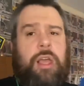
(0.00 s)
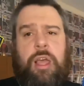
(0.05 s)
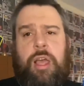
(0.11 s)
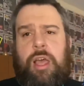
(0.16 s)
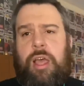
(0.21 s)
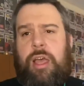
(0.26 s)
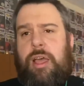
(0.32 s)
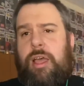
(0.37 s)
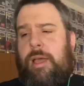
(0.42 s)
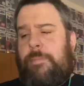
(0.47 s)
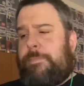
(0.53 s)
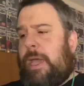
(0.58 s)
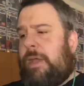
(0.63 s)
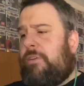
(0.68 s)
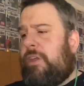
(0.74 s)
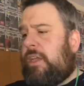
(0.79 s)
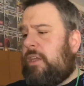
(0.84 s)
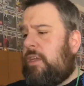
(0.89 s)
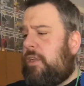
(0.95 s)

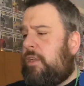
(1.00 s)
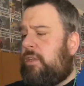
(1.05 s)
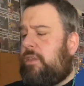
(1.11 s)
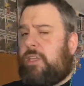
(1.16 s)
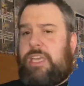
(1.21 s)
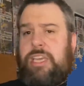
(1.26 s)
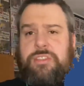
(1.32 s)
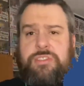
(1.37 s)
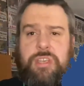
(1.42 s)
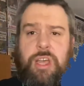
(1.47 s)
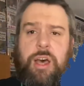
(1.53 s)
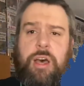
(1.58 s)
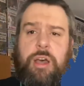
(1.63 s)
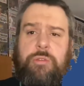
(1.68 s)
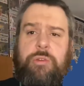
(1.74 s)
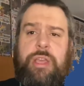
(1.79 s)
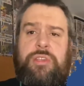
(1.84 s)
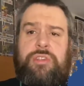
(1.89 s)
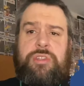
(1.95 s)
American
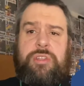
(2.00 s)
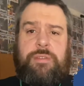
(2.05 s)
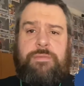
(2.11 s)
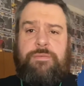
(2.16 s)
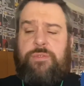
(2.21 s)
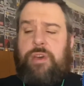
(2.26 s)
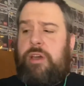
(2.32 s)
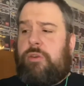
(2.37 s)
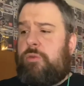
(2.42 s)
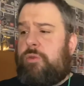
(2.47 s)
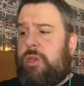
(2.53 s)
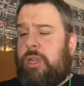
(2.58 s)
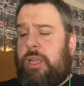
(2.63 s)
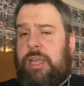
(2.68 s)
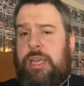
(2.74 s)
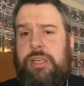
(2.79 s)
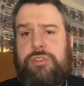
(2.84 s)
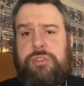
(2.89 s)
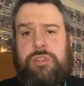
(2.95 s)
guitarist and
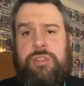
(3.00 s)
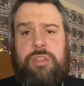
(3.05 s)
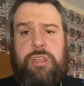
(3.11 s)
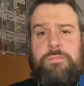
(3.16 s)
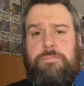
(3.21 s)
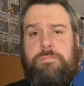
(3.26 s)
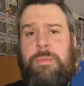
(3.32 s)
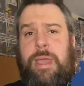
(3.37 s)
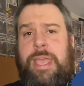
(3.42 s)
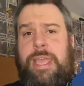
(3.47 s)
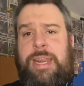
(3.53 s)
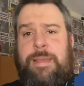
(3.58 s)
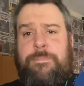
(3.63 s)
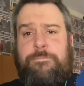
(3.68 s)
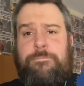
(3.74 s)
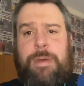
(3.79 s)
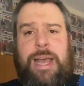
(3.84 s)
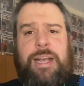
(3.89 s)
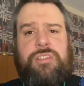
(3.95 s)
vocalist, made
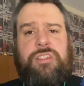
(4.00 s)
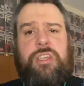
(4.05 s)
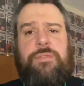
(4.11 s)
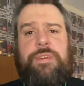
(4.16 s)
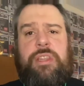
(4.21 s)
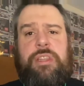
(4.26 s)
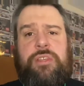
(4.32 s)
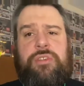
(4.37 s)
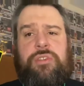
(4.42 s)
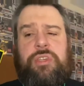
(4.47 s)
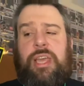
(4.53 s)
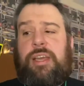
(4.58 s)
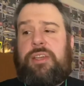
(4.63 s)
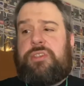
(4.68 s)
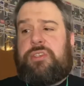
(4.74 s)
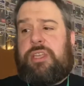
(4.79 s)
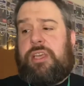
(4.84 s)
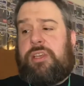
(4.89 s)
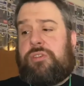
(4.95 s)
it massive in the
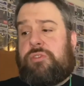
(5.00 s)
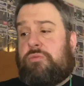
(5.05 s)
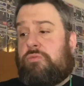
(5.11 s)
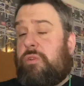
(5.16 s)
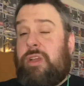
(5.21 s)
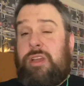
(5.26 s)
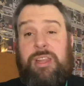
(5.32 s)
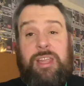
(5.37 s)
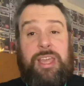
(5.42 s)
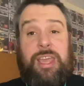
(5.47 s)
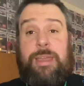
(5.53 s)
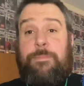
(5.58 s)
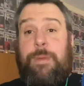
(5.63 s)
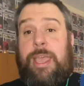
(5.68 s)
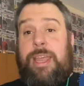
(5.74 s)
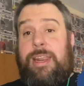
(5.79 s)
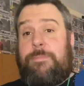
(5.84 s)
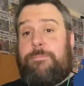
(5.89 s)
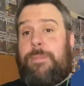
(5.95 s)
60s. Really, he
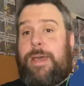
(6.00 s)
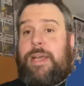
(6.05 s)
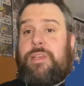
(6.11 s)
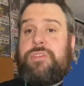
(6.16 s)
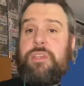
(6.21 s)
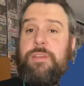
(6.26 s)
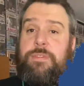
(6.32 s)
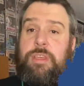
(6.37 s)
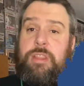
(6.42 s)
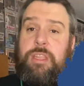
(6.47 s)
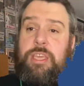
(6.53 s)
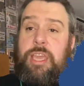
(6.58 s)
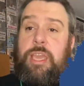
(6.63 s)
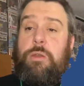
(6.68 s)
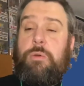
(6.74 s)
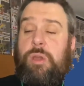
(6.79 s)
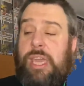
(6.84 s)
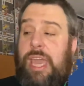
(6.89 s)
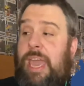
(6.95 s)
made it massive in
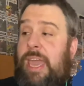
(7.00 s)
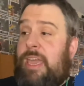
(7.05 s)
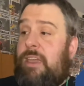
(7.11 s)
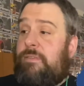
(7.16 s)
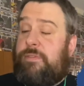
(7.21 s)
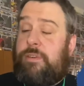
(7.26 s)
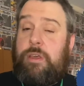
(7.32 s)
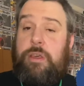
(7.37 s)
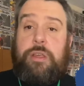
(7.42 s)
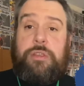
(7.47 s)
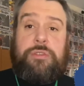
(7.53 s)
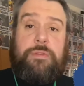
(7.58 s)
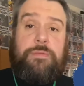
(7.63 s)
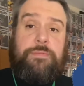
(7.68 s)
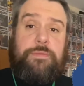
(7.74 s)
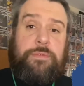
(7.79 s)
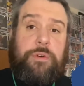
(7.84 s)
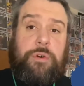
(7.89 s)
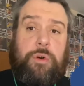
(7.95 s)
the UK first
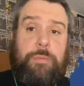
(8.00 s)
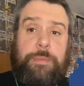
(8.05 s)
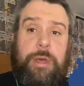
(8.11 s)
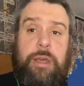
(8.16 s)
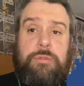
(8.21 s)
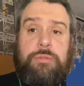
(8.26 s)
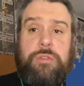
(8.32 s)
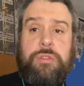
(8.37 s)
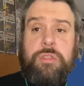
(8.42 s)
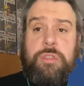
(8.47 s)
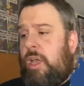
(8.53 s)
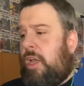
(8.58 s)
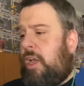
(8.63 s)
and foremost.